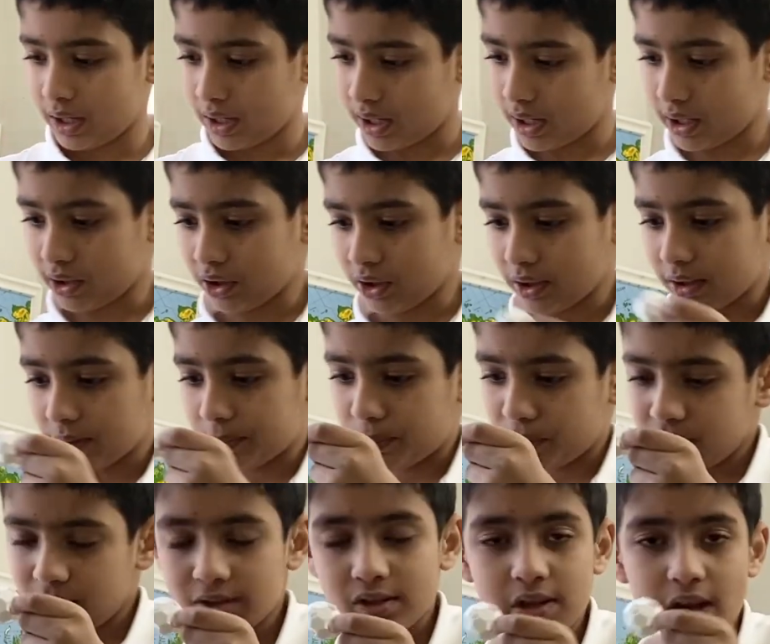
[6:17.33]
And you can just
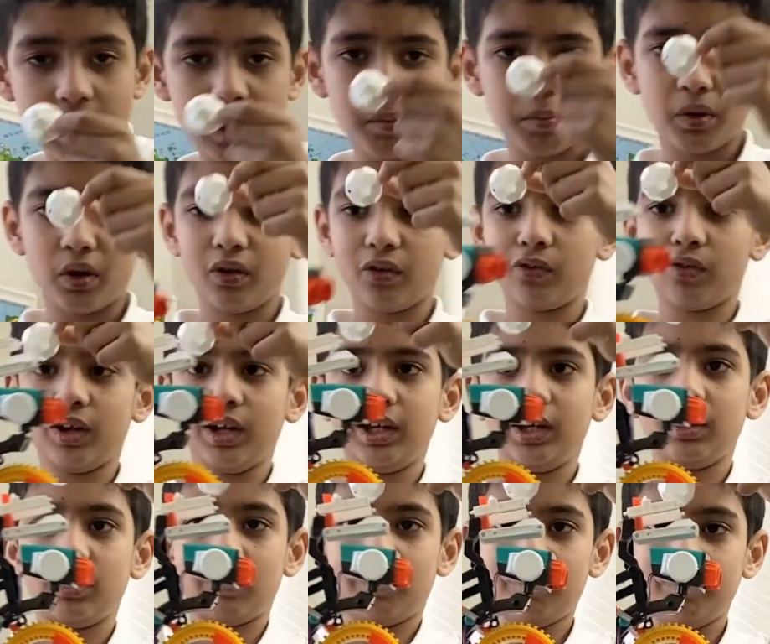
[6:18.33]
put the soccer ball in right
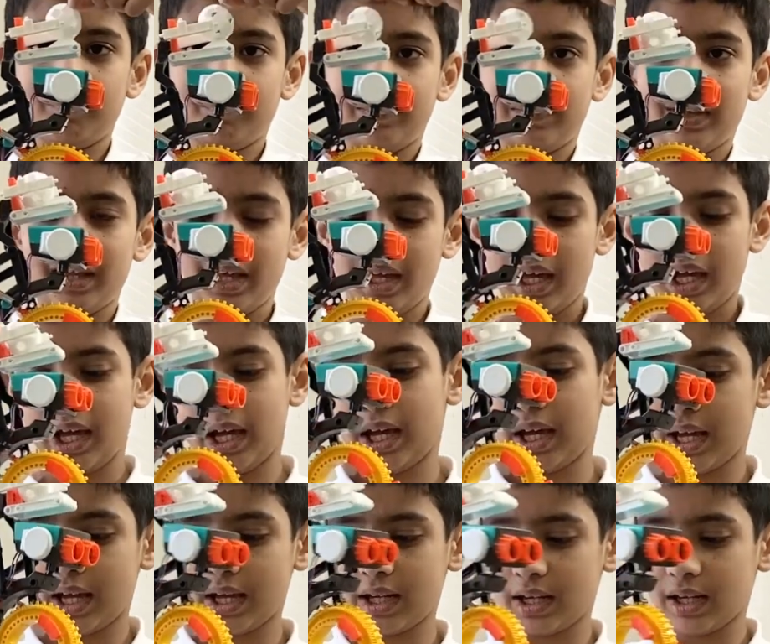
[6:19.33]
here.
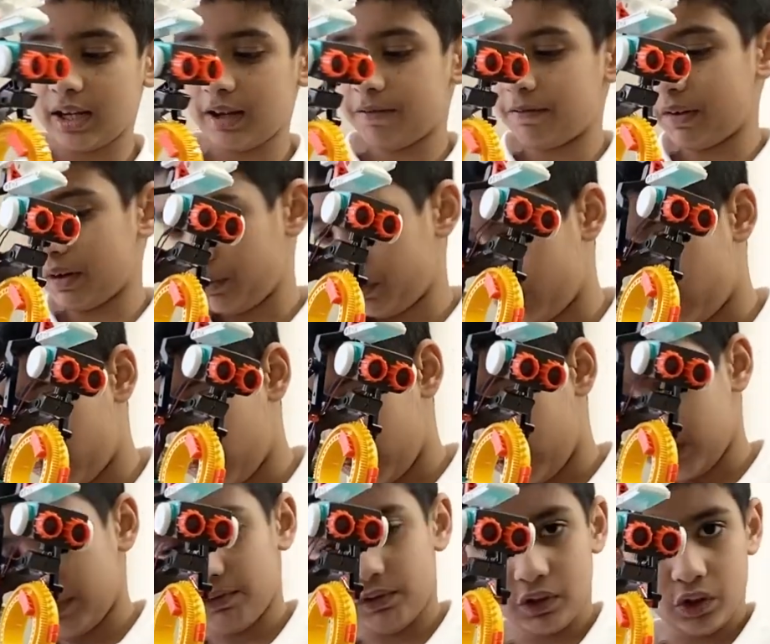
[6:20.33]
And if
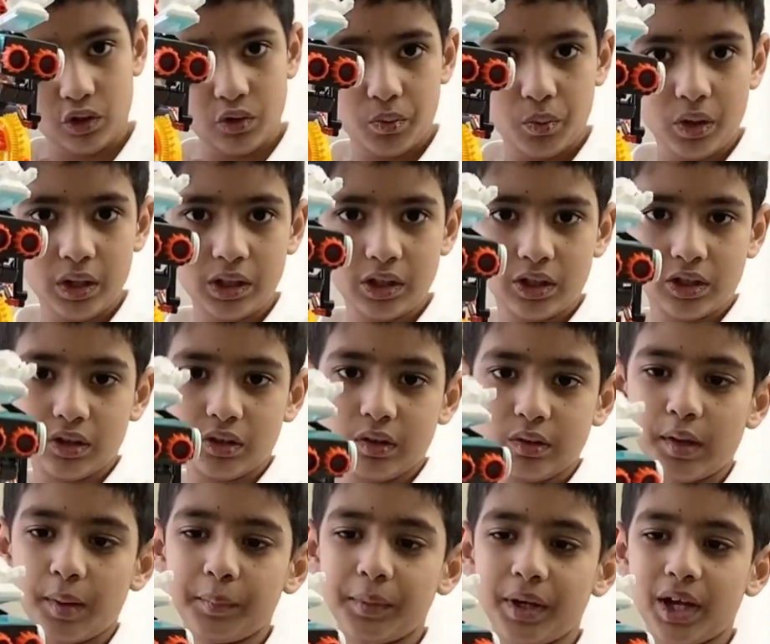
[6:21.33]
you want to,
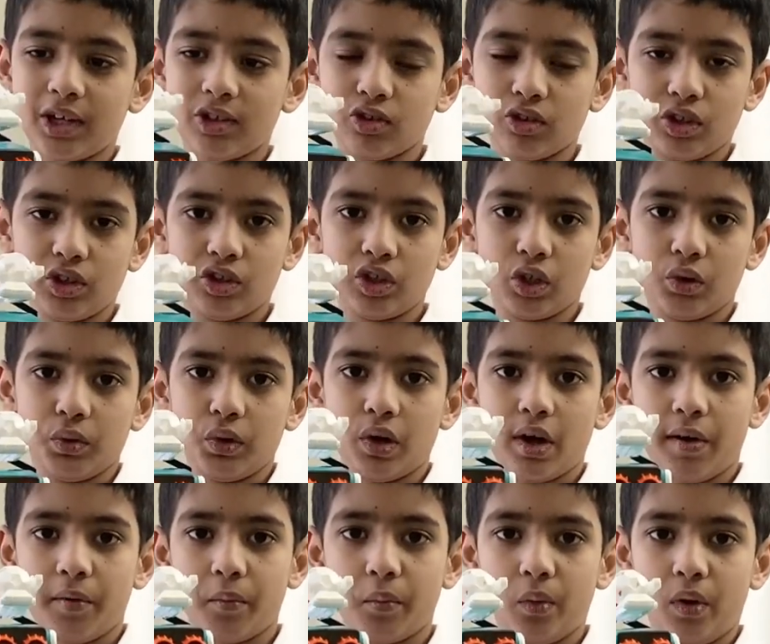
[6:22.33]
let me actually show you
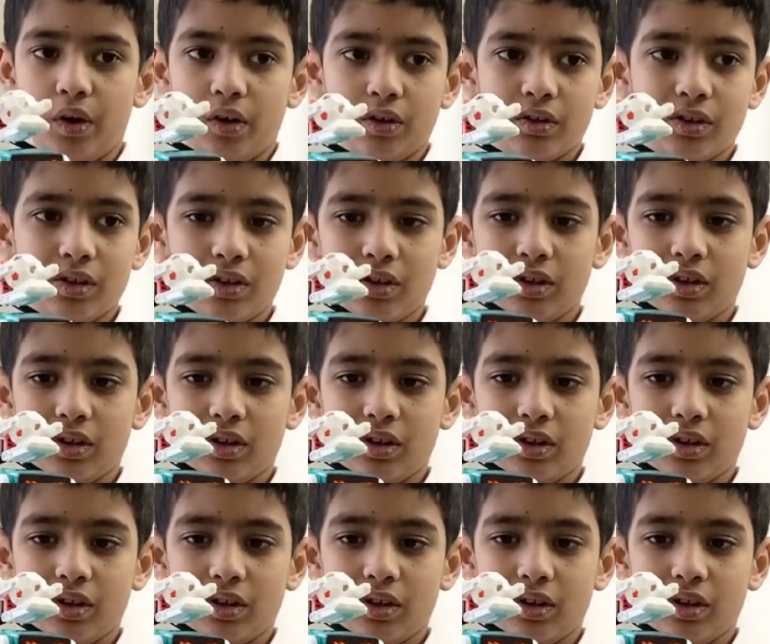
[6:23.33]
how it works.